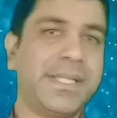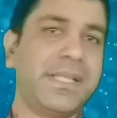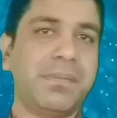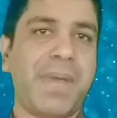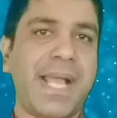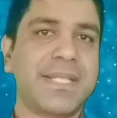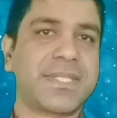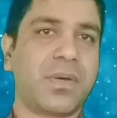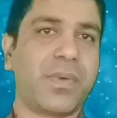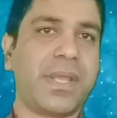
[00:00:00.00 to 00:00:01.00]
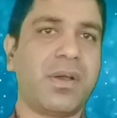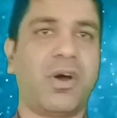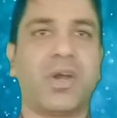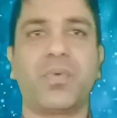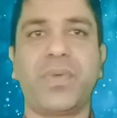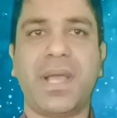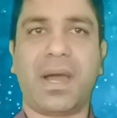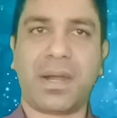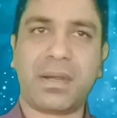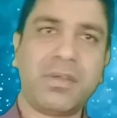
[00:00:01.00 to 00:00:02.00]
little miles away or we
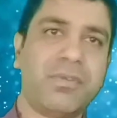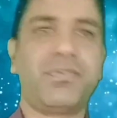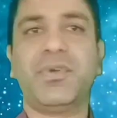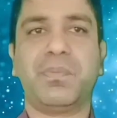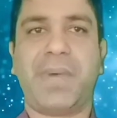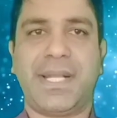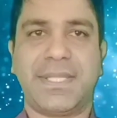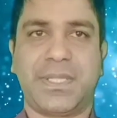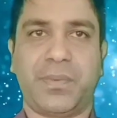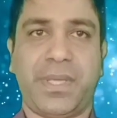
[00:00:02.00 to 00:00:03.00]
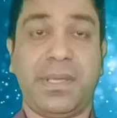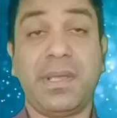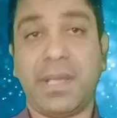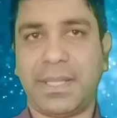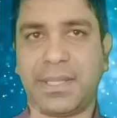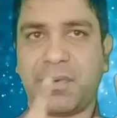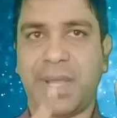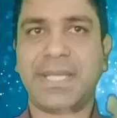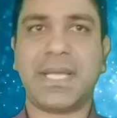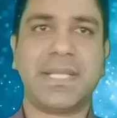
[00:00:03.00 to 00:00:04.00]
are few miles away, and the
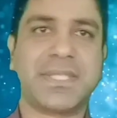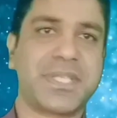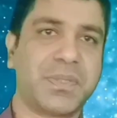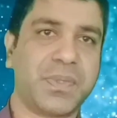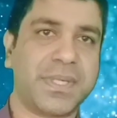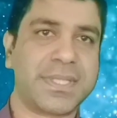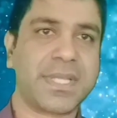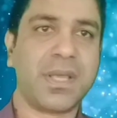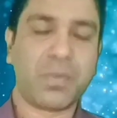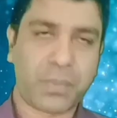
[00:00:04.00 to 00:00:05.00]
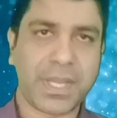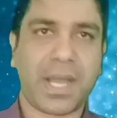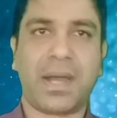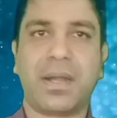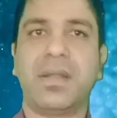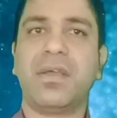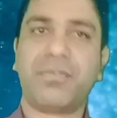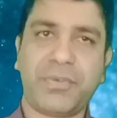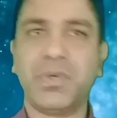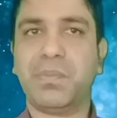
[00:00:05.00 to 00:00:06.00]
right answer was we are
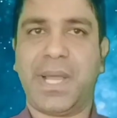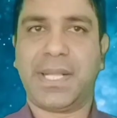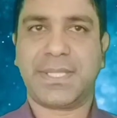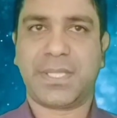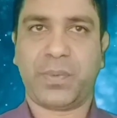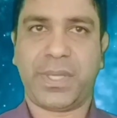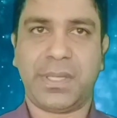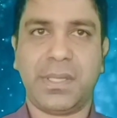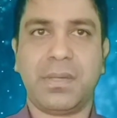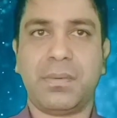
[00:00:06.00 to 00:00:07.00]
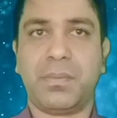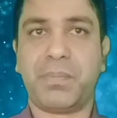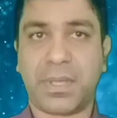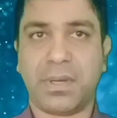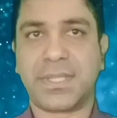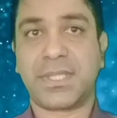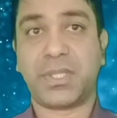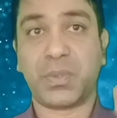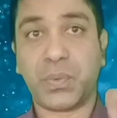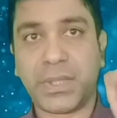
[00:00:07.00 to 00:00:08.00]
few miles away
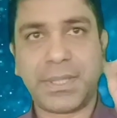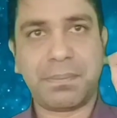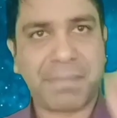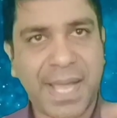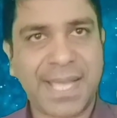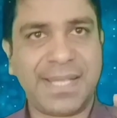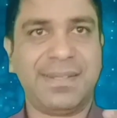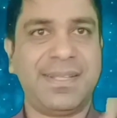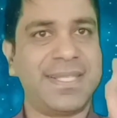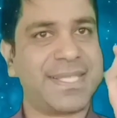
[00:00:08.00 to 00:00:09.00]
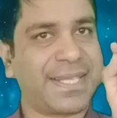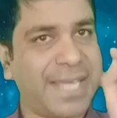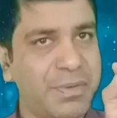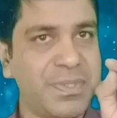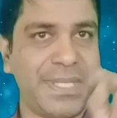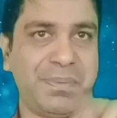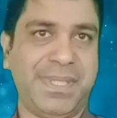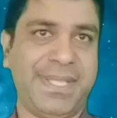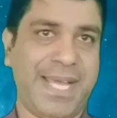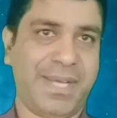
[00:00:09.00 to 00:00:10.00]
because the word mile is a
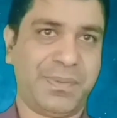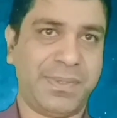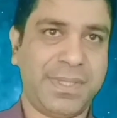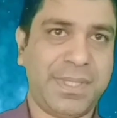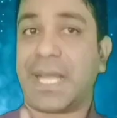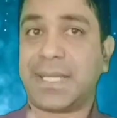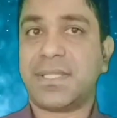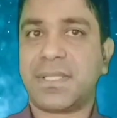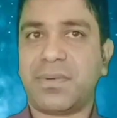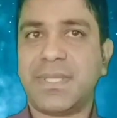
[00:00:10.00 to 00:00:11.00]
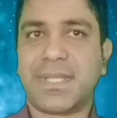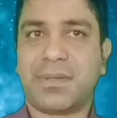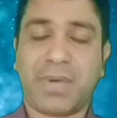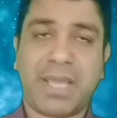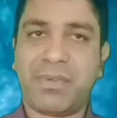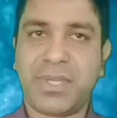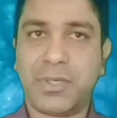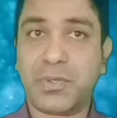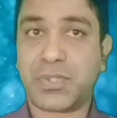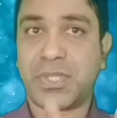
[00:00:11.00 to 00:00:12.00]
countable noun. That is the reason why we
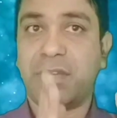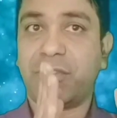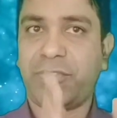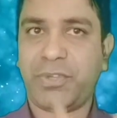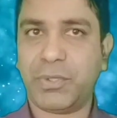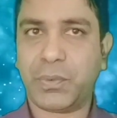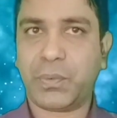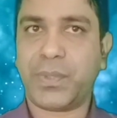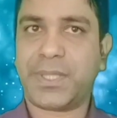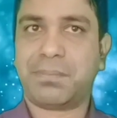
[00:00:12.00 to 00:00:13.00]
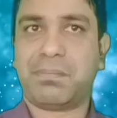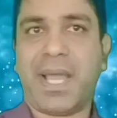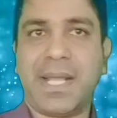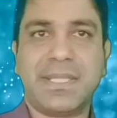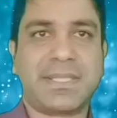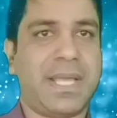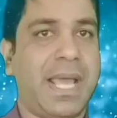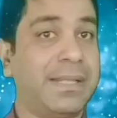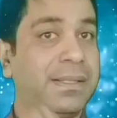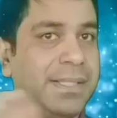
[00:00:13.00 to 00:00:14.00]
used few with miles
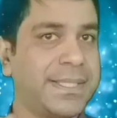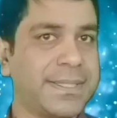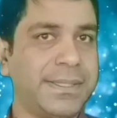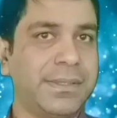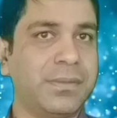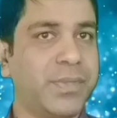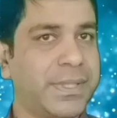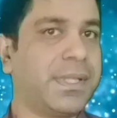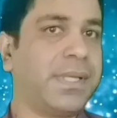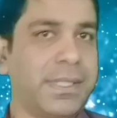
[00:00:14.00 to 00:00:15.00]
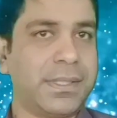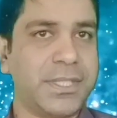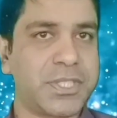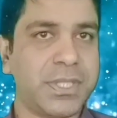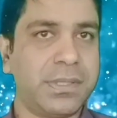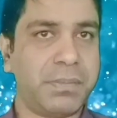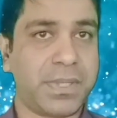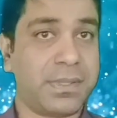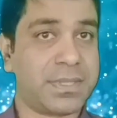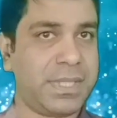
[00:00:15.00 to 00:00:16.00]
and little with English,
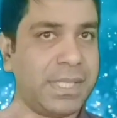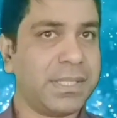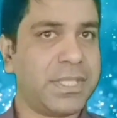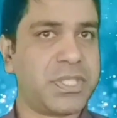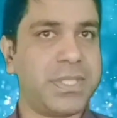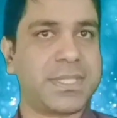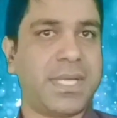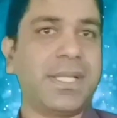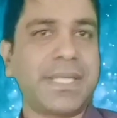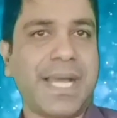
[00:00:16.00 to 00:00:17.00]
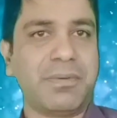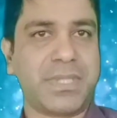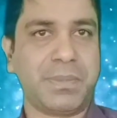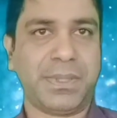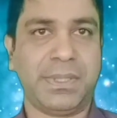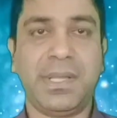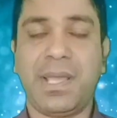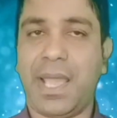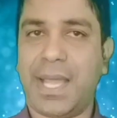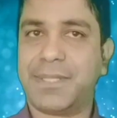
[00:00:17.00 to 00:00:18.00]
because English is uncountable
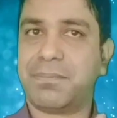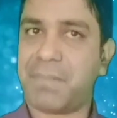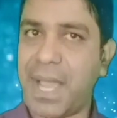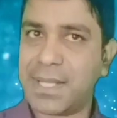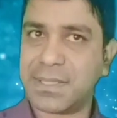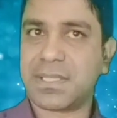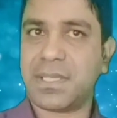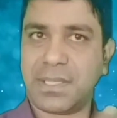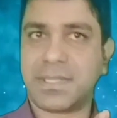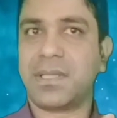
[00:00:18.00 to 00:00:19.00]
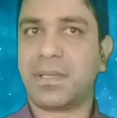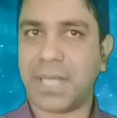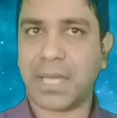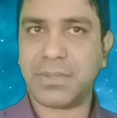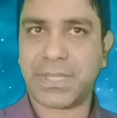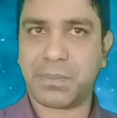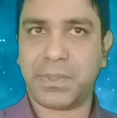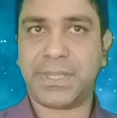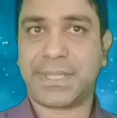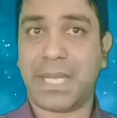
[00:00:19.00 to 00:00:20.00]
and miles is
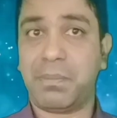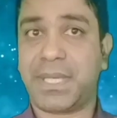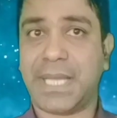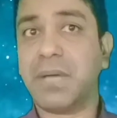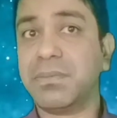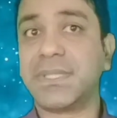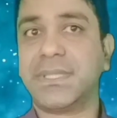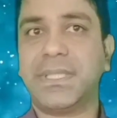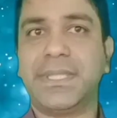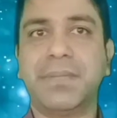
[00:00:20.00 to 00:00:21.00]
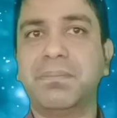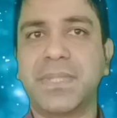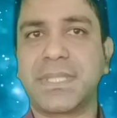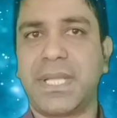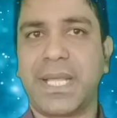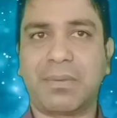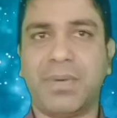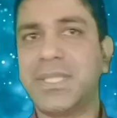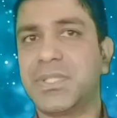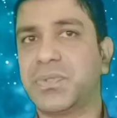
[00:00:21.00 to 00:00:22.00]
countable. It can be counted in numbers like
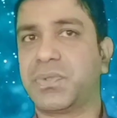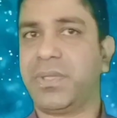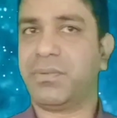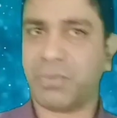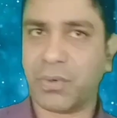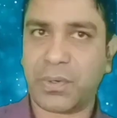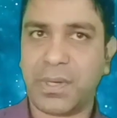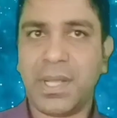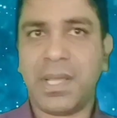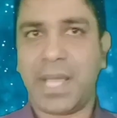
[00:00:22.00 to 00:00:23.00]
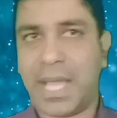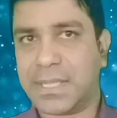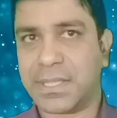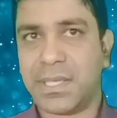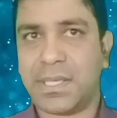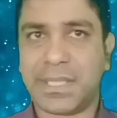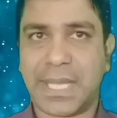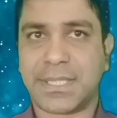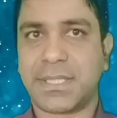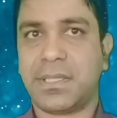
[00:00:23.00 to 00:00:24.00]
1, 2, 3, 4, and
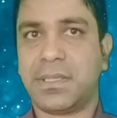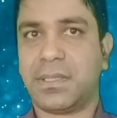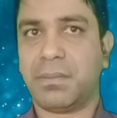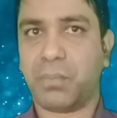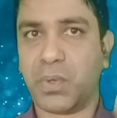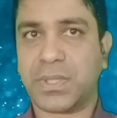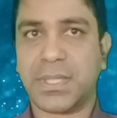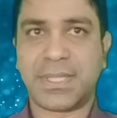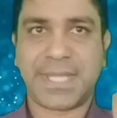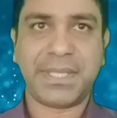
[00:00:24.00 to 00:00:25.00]
it has both